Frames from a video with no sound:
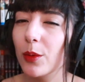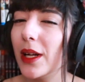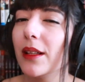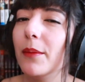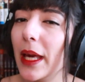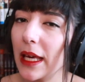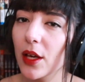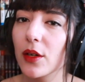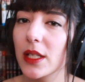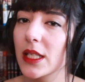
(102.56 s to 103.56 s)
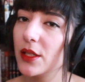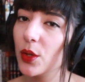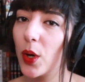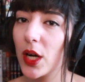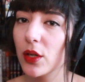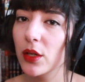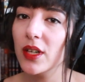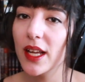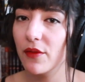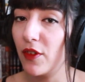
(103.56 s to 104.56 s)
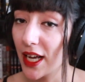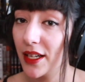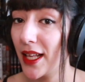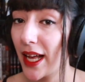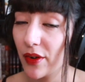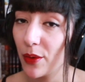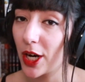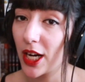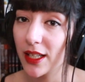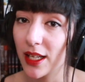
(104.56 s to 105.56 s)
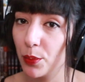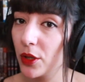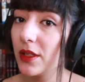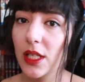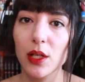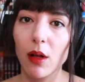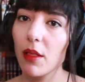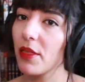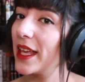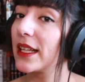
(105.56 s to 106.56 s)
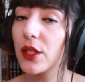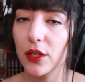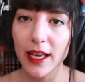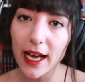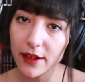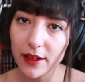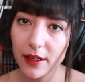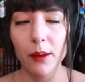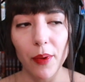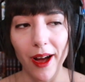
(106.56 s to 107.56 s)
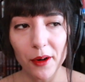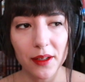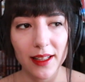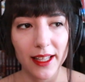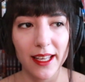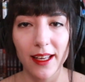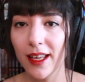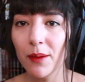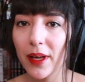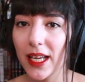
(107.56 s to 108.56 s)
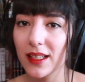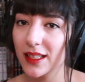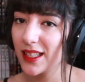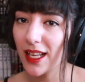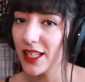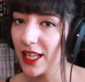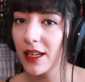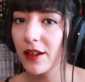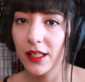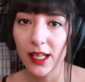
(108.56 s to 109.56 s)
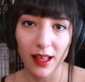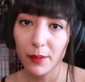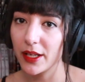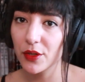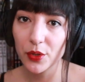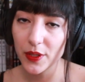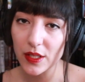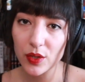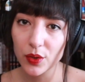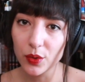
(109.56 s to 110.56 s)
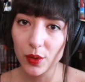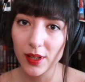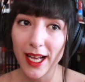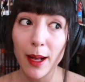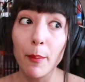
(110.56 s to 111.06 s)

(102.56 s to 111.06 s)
Well, Mikio is the one who invited everyone and put this whole thing together. And apparently he made that year in elementary school